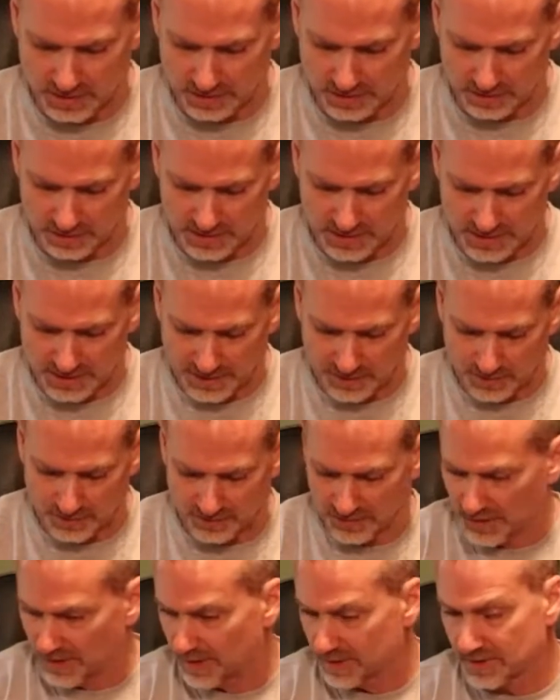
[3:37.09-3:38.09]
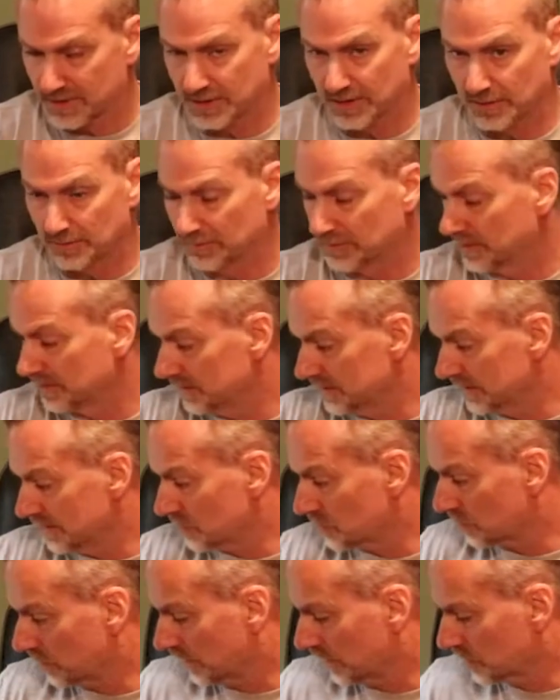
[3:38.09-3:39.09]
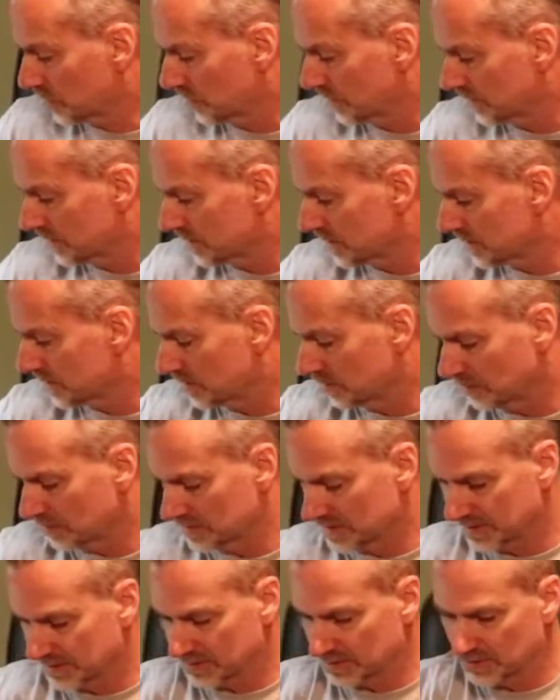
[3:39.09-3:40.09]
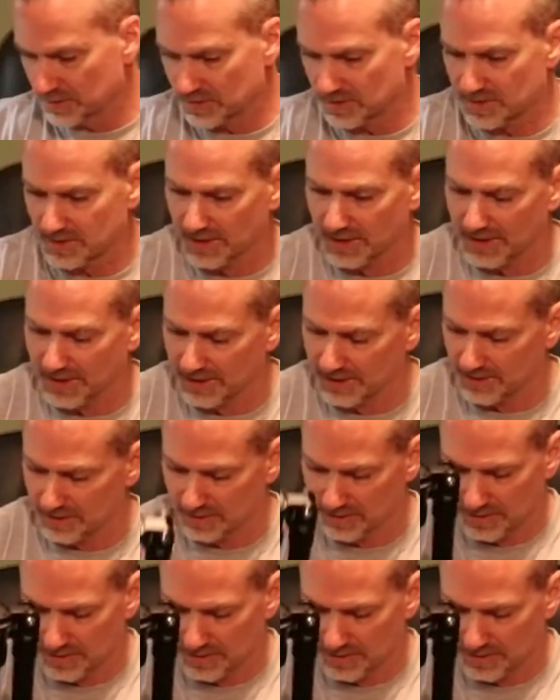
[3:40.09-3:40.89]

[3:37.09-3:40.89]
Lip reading: Looks like we've got some destructions, so we'll set those aside.